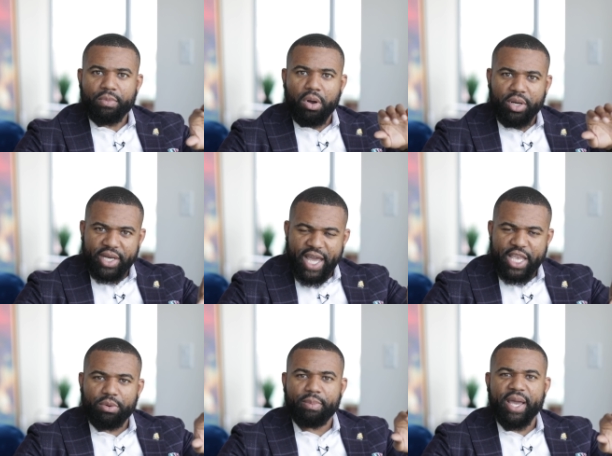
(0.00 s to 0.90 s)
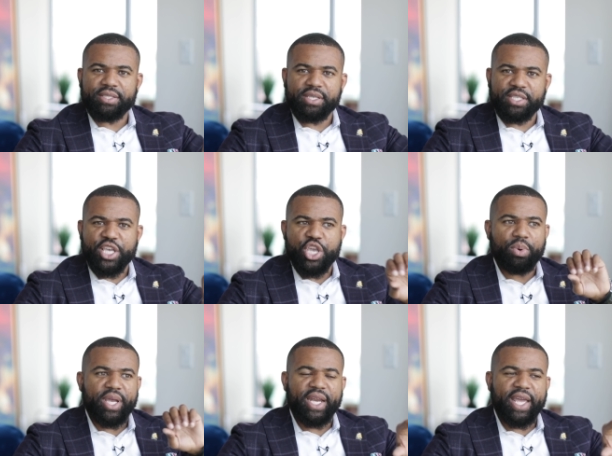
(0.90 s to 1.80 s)
on an annual basis and you
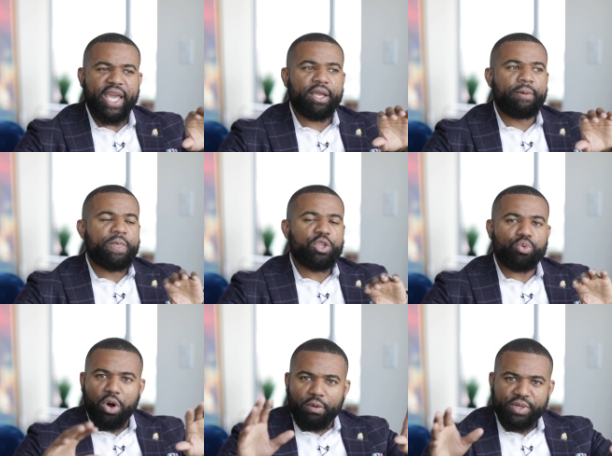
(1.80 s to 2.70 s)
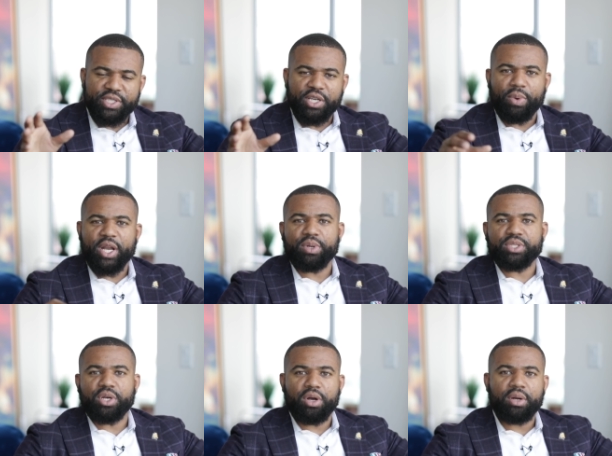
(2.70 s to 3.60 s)
were getting a 12% rate of
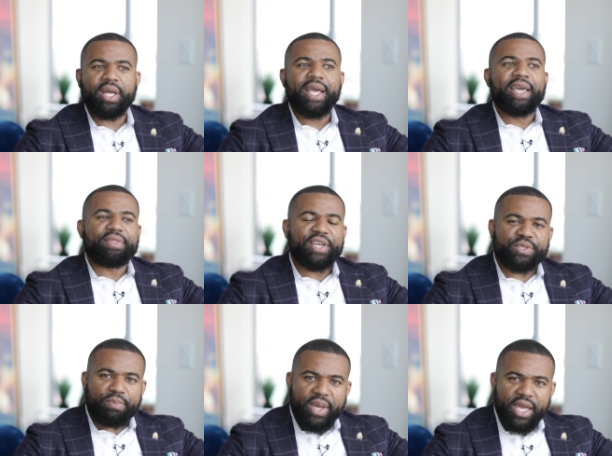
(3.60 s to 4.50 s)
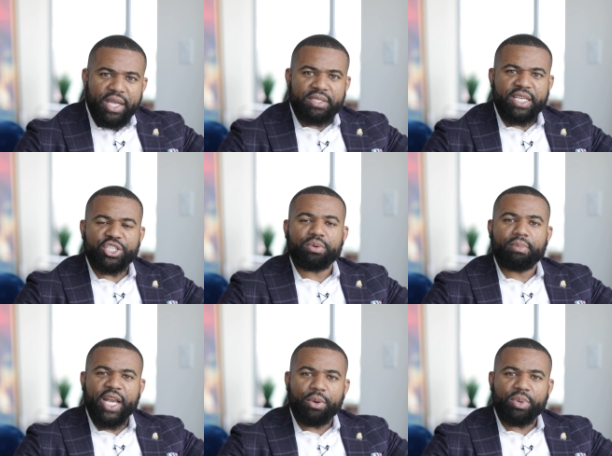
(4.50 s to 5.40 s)
return, this means that your
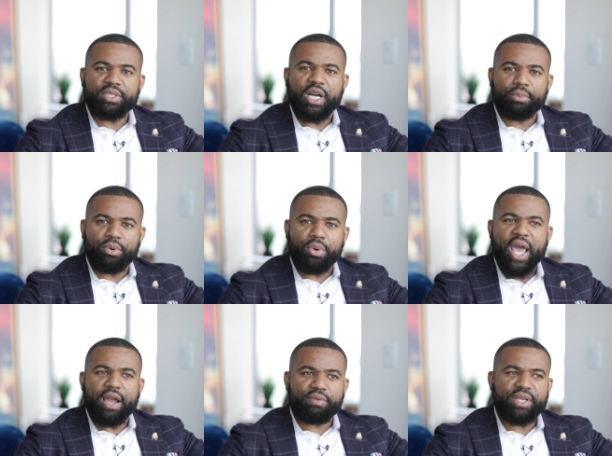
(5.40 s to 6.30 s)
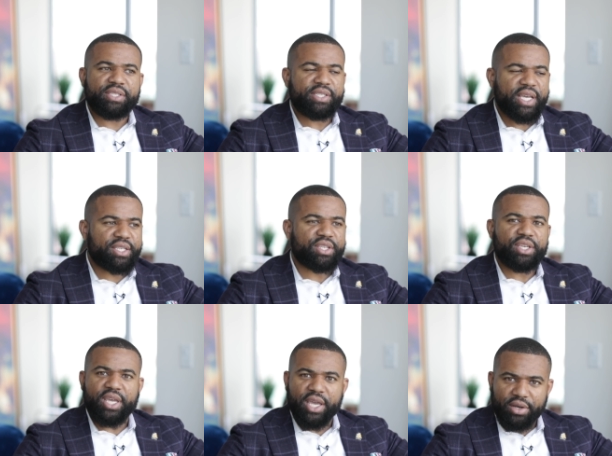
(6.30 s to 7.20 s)
money would double every 6
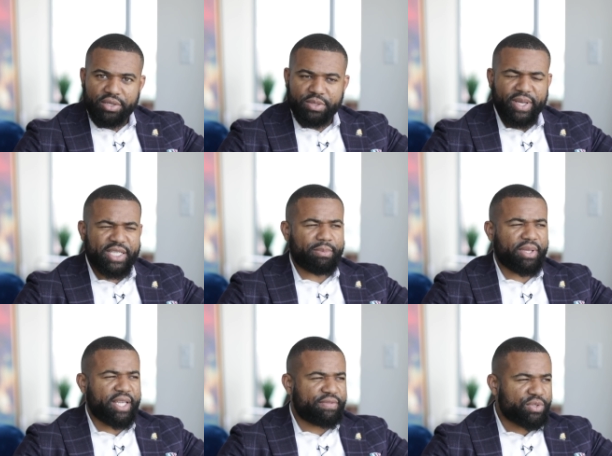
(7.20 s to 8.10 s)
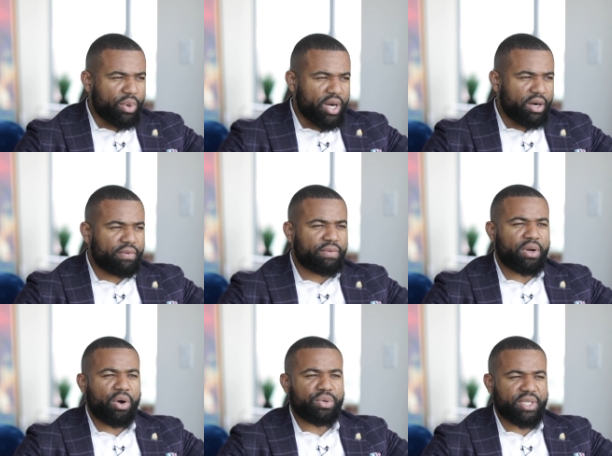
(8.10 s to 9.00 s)
years, because I believe 12
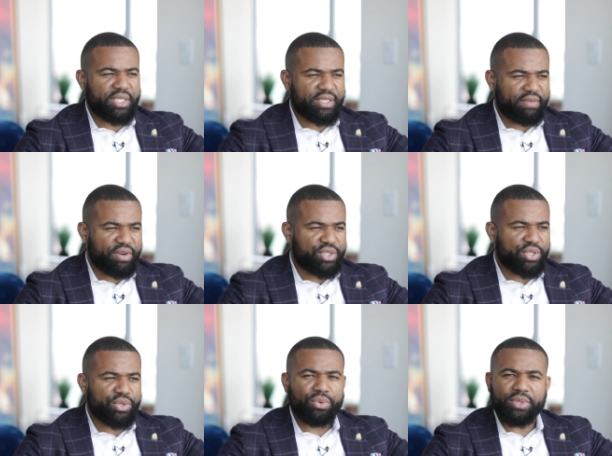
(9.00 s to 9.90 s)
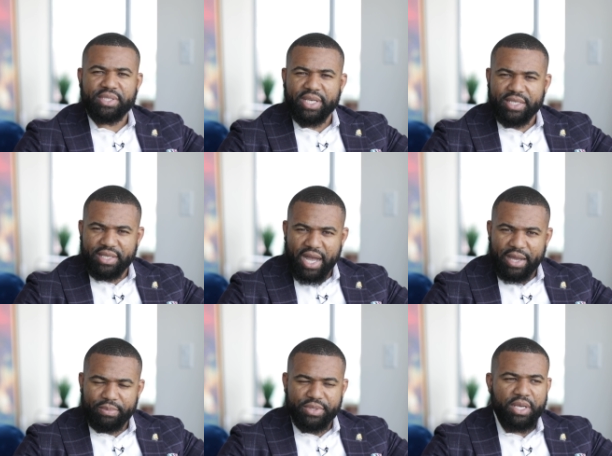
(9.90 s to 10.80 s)
goes into 72 six
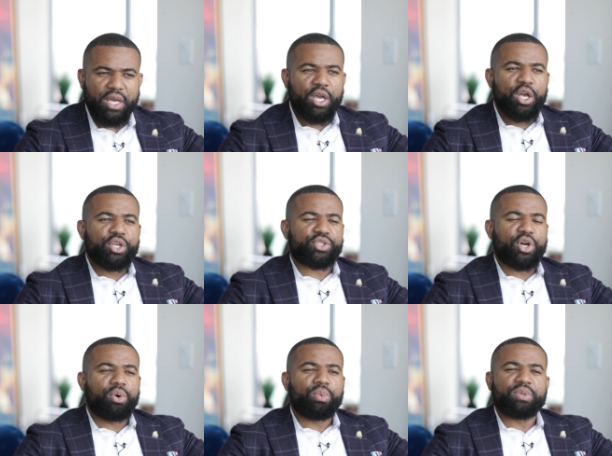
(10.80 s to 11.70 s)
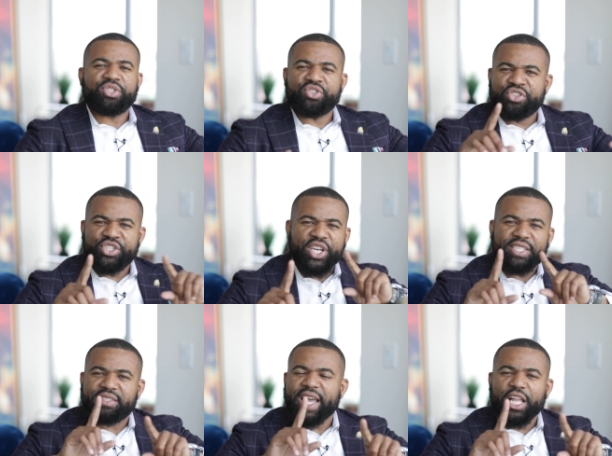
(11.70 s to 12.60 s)
times. So
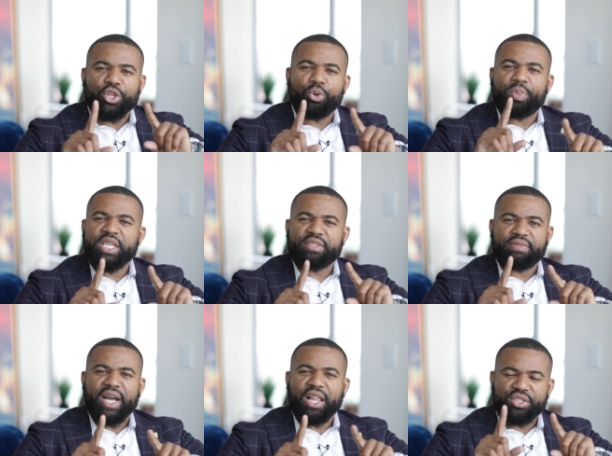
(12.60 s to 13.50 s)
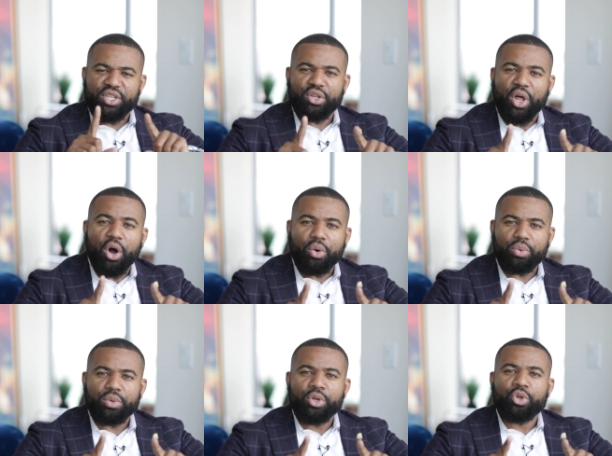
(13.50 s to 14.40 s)
just that little piece of knowledge alone